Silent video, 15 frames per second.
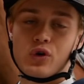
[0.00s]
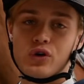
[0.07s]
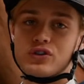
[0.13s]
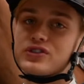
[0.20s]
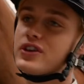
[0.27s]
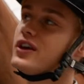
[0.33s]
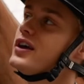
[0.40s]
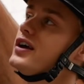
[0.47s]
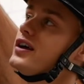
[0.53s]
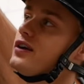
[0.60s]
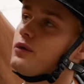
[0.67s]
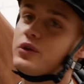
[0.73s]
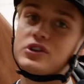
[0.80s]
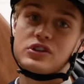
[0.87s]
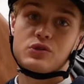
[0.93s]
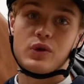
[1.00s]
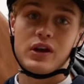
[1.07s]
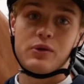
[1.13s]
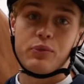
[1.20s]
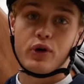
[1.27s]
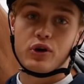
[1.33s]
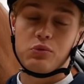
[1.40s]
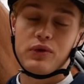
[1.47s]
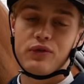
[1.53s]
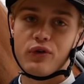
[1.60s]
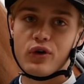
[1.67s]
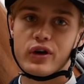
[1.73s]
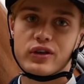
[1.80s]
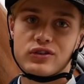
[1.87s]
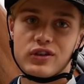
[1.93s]
course, which is really important
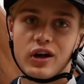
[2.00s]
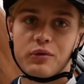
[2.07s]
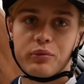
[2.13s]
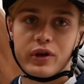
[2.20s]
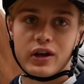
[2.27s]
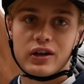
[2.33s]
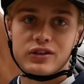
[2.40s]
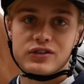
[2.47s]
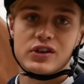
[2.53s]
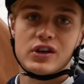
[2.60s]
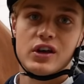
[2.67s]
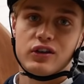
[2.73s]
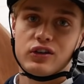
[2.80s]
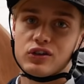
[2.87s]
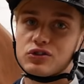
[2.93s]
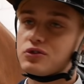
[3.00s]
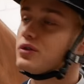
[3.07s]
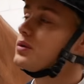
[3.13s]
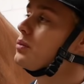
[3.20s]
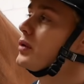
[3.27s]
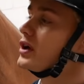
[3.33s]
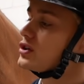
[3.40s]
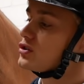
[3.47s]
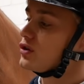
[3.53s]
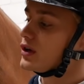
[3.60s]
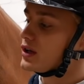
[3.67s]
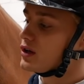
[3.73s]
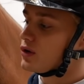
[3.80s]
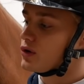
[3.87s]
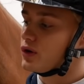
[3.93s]
before you start bitless. Just make sure
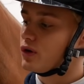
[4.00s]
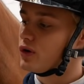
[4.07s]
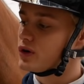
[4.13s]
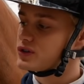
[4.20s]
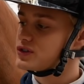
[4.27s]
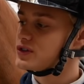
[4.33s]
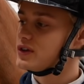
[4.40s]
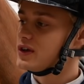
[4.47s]
you know the horse.